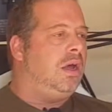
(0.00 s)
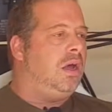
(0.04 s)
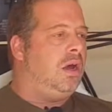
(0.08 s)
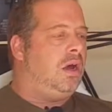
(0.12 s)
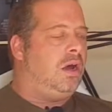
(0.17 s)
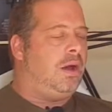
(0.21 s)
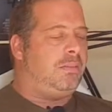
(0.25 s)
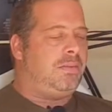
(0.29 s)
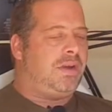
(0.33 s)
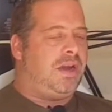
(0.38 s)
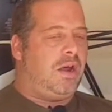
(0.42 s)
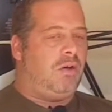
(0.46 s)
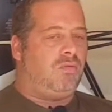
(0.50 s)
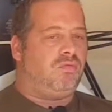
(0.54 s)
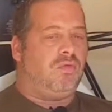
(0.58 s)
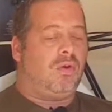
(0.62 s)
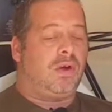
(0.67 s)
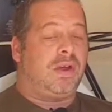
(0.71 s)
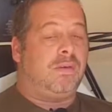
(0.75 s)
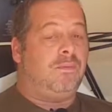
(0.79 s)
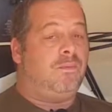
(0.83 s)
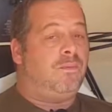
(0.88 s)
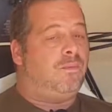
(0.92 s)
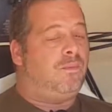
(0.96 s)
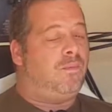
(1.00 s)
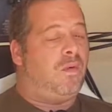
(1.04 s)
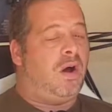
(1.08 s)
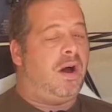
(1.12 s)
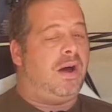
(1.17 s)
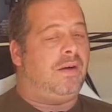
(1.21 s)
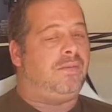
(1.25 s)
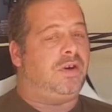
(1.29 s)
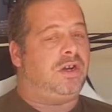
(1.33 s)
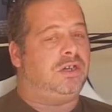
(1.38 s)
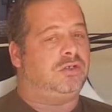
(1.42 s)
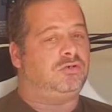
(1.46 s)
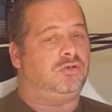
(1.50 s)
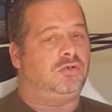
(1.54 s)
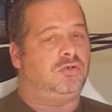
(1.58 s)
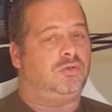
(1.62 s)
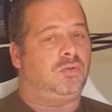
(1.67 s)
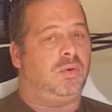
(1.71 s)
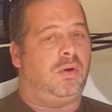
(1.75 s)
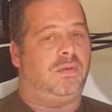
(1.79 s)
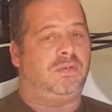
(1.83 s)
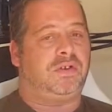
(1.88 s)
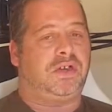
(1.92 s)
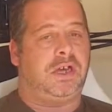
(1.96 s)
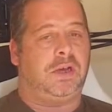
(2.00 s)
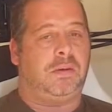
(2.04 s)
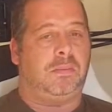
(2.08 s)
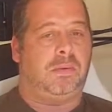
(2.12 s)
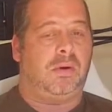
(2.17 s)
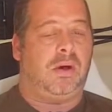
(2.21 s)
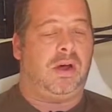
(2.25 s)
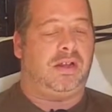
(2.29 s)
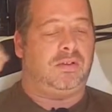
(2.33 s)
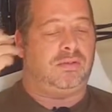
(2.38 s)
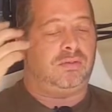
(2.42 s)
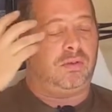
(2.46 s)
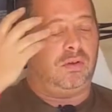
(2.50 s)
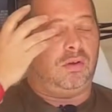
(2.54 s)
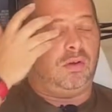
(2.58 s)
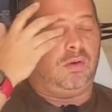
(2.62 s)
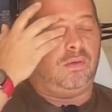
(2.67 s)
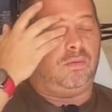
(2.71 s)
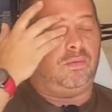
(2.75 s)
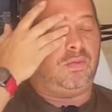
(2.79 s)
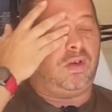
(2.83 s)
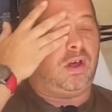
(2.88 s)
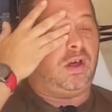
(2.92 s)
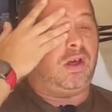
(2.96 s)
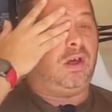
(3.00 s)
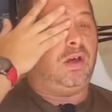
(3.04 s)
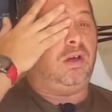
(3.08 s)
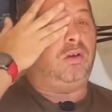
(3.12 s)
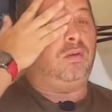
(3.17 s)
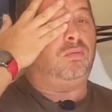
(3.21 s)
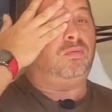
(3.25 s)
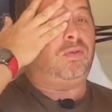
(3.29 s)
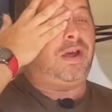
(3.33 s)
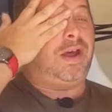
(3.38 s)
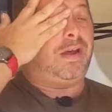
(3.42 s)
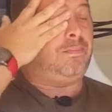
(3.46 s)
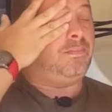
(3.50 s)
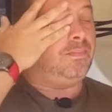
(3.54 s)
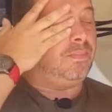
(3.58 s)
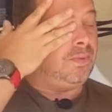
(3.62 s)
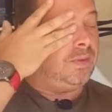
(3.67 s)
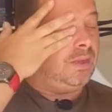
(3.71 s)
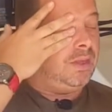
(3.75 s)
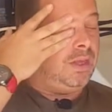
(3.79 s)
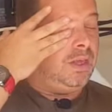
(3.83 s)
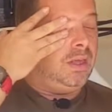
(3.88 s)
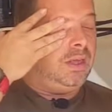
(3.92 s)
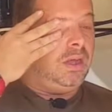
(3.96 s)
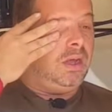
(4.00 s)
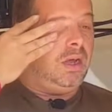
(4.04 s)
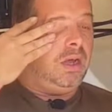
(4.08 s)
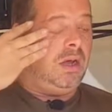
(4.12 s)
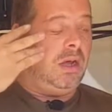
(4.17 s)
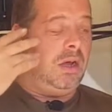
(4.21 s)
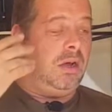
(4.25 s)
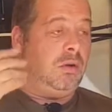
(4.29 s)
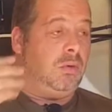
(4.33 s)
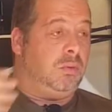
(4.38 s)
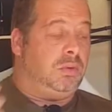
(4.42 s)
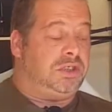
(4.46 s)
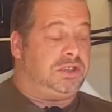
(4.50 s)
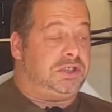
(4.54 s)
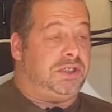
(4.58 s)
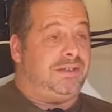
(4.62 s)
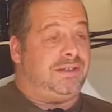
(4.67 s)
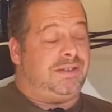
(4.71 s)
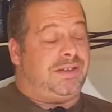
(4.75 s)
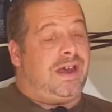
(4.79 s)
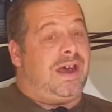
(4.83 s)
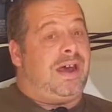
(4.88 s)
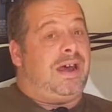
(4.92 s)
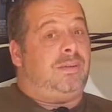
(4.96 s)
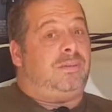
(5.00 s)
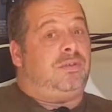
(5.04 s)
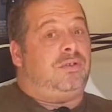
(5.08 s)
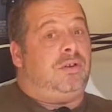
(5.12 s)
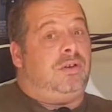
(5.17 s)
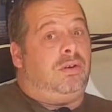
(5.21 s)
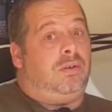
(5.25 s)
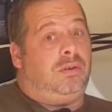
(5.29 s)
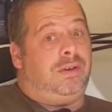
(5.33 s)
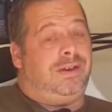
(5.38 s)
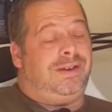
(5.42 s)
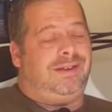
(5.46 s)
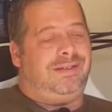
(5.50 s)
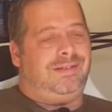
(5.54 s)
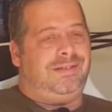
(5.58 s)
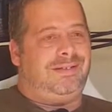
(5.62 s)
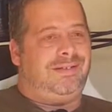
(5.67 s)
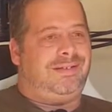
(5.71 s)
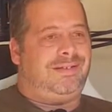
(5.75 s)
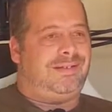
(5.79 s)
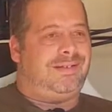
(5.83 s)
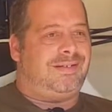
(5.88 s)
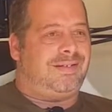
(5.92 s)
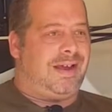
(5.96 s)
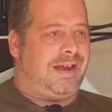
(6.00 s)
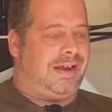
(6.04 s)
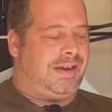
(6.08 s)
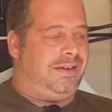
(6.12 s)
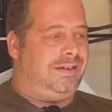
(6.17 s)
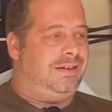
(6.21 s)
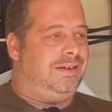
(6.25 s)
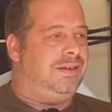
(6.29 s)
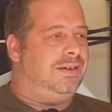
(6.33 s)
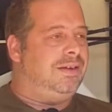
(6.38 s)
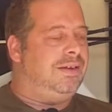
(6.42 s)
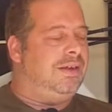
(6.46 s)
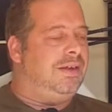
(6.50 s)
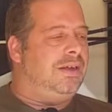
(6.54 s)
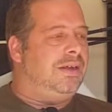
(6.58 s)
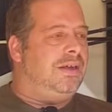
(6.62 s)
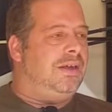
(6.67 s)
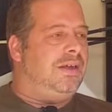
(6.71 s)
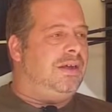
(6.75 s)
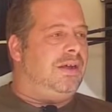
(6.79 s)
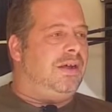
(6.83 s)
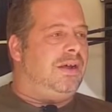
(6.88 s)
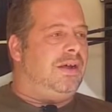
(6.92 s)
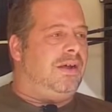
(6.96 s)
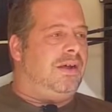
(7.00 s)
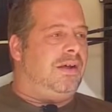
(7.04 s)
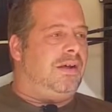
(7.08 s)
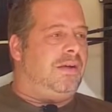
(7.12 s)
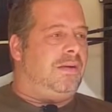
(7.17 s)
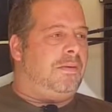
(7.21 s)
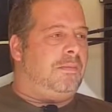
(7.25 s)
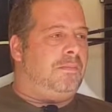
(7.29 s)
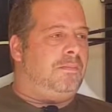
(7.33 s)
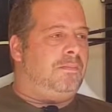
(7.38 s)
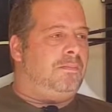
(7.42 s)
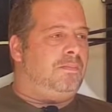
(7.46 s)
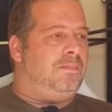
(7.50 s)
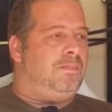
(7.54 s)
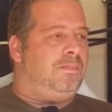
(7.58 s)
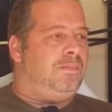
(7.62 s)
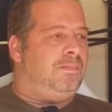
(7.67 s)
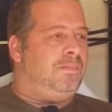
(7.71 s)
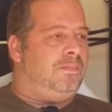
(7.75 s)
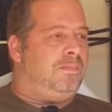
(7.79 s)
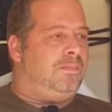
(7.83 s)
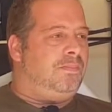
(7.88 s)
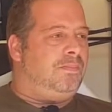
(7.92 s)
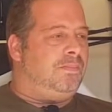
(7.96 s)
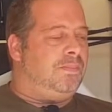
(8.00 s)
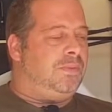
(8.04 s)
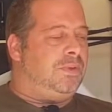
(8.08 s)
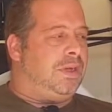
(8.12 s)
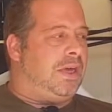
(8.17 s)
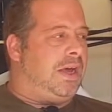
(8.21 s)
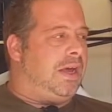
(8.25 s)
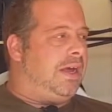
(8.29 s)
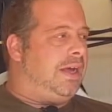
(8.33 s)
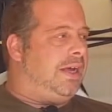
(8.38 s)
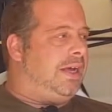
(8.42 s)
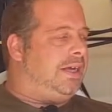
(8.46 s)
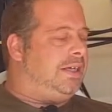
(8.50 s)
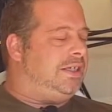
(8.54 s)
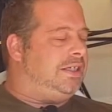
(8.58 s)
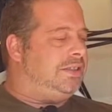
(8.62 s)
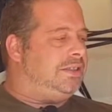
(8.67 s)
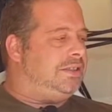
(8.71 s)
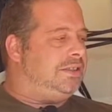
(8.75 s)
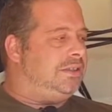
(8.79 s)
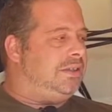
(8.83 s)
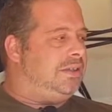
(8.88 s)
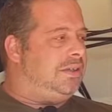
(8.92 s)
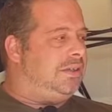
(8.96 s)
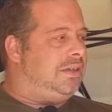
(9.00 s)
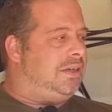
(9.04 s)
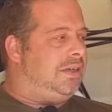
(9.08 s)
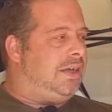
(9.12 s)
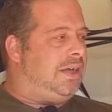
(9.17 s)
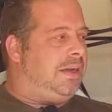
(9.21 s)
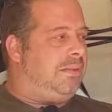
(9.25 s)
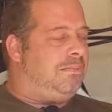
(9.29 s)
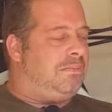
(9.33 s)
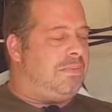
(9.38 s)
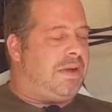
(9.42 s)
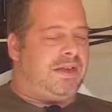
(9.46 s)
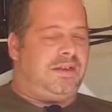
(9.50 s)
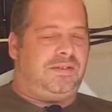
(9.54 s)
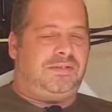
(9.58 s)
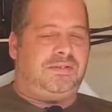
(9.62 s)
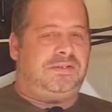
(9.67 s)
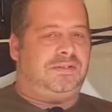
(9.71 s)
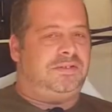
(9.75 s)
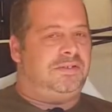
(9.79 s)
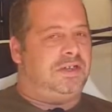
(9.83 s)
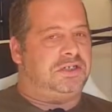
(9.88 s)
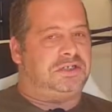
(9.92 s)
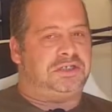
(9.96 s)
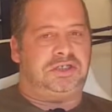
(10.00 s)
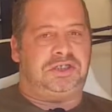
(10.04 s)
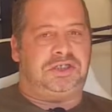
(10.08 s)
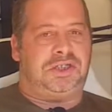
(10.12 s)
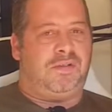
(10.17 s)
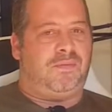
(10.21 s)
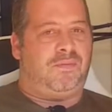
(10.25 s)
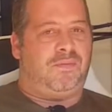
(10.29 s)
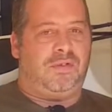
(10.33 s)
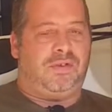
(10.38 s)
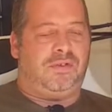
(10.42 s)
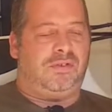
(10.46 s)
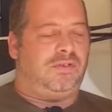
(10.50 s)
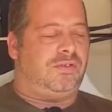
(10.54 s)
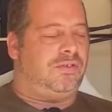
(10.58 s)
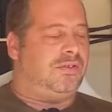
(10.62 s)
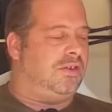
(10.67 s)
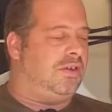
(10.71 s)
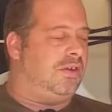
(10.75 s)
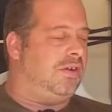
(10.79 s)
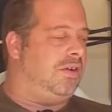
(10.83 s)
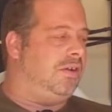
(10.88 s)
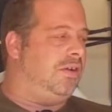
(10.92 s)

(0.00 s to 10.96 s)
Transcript: I'm now rocking 512 gigabytes of RAM, which is absolutely insane. Yeah, it makes such a difference.